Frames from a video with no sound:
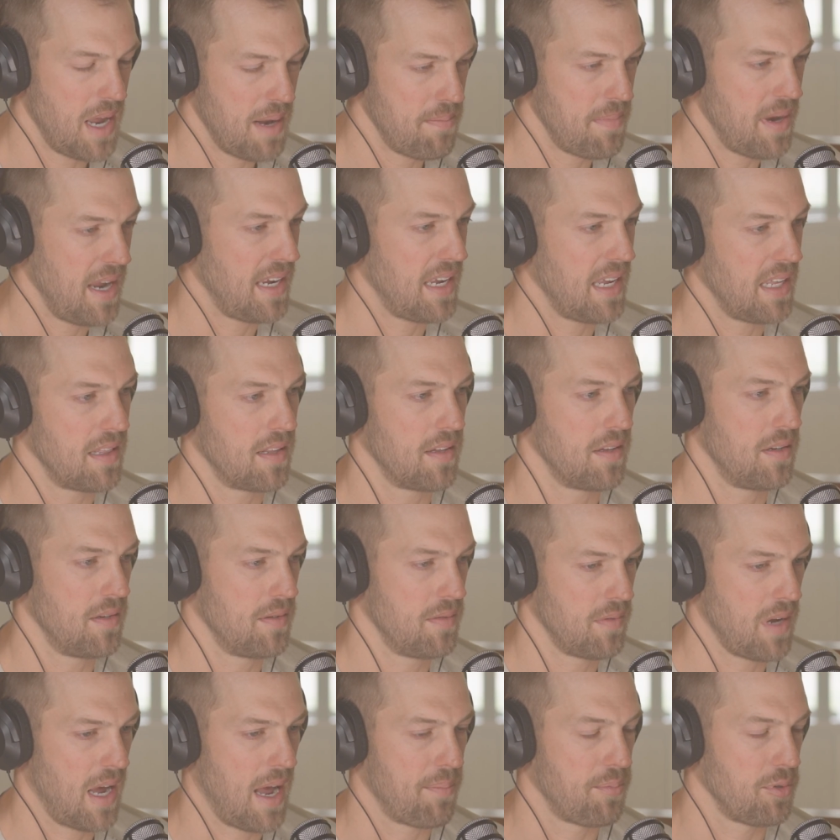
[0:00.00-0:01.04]
and making the
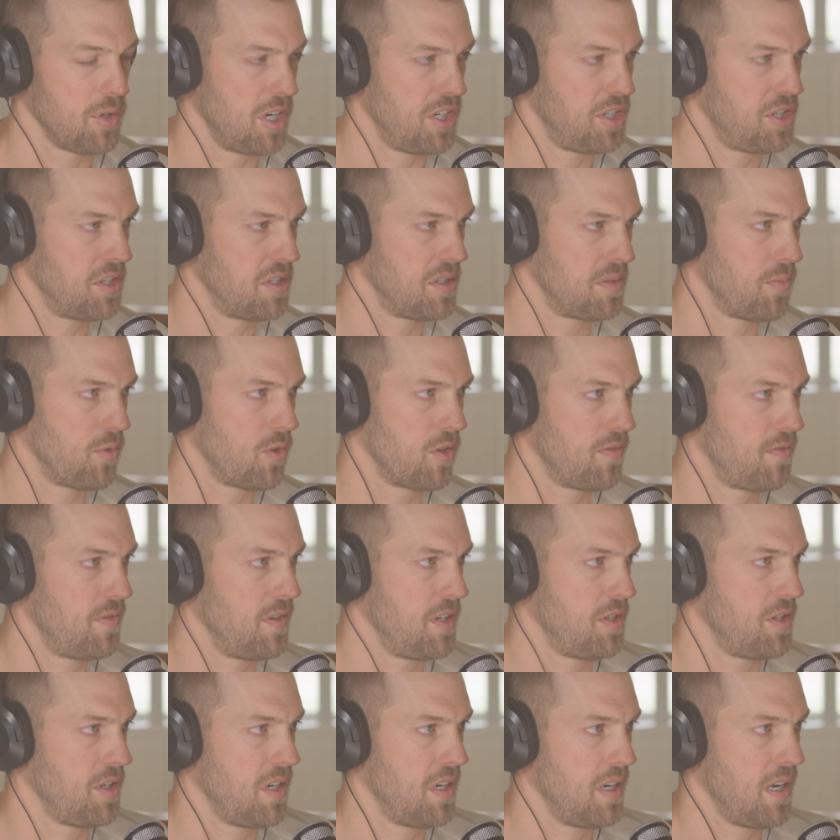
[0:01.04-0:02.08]
operations more
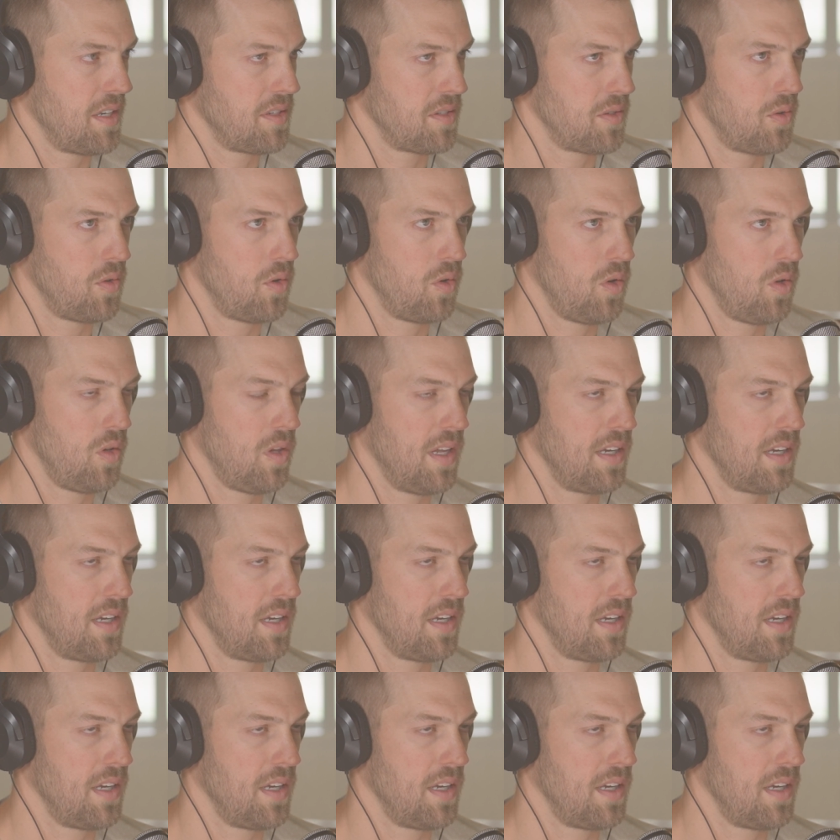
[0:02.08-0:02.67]
efficient as a whole,